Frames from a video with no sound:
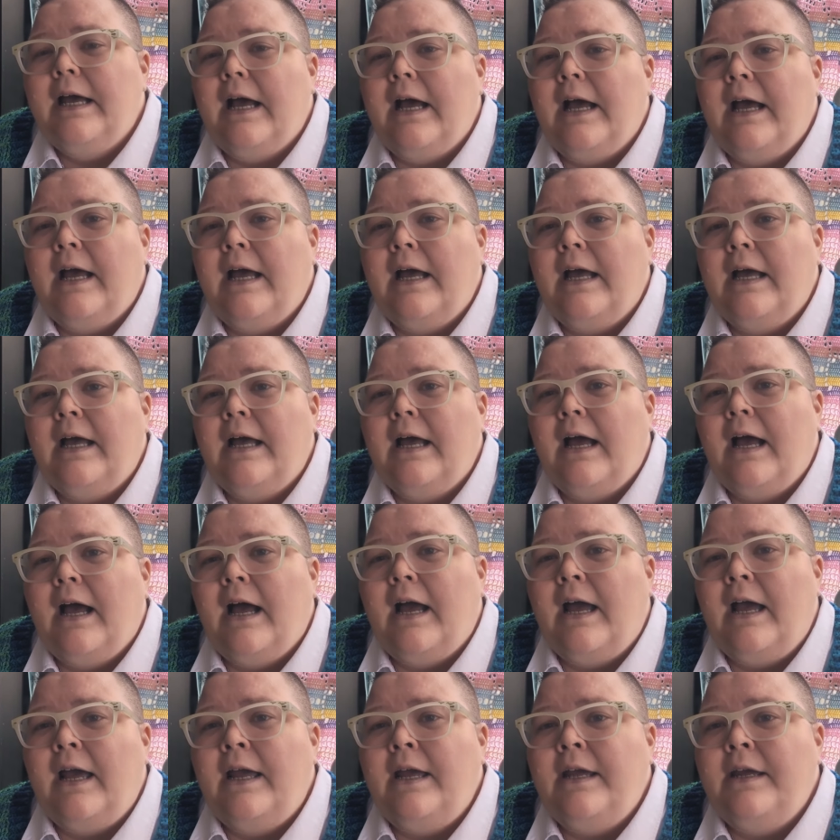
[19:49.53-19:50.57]

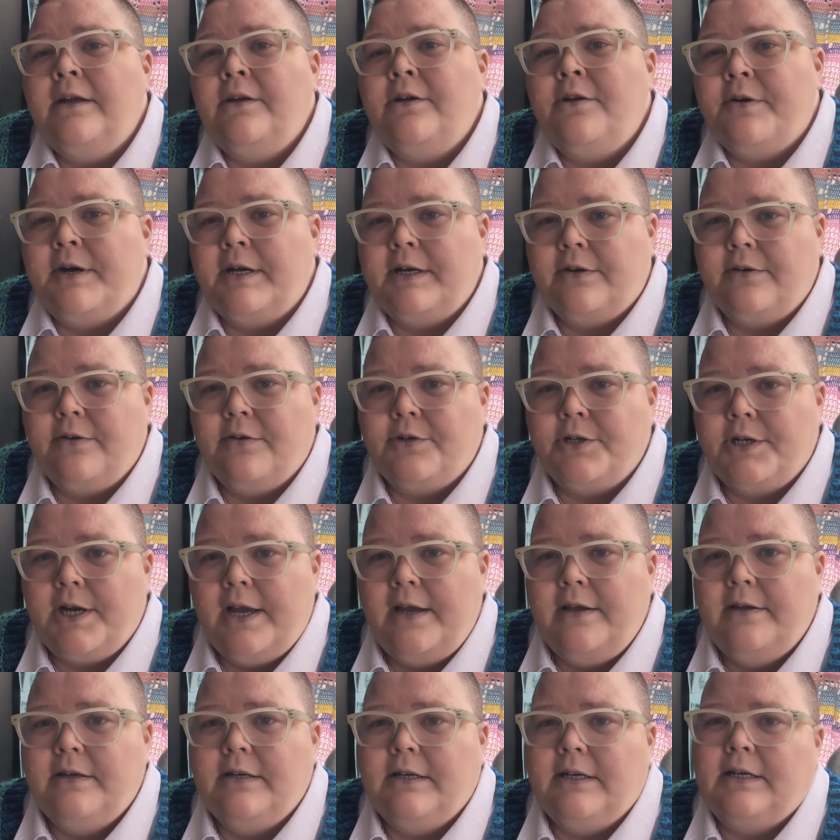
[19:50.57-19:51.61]
I know how to
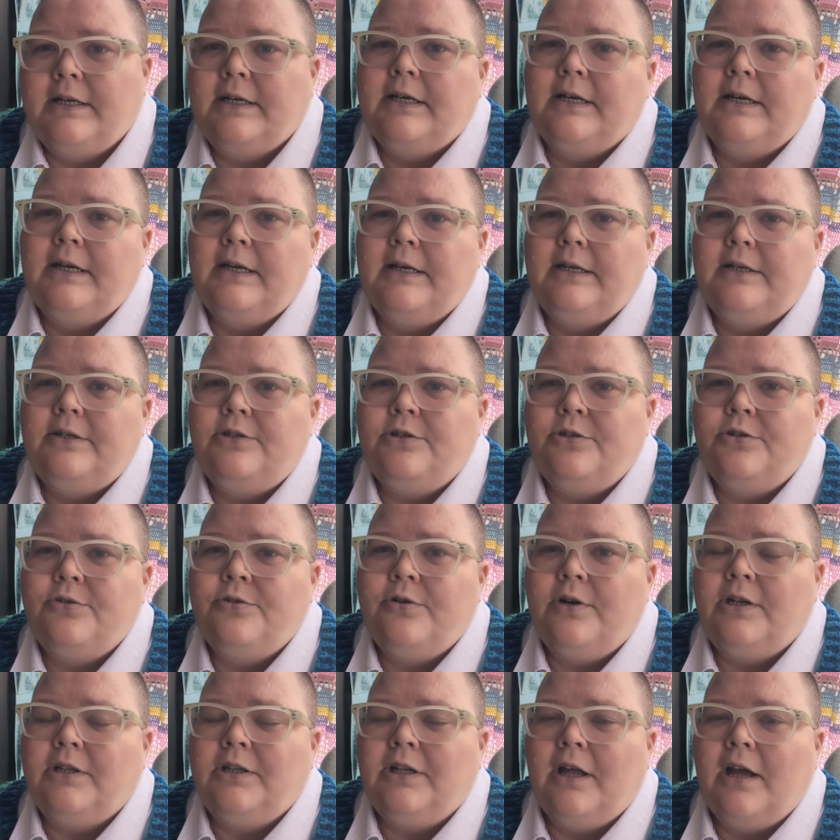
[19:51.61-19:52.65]
crochet. I
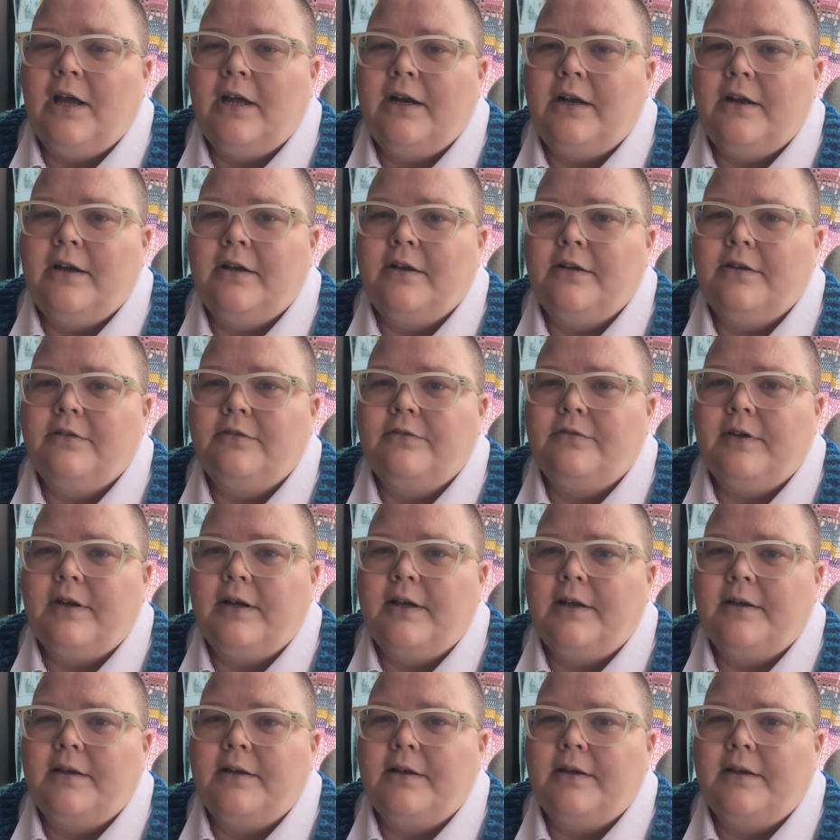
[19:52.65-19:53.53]
do a lot of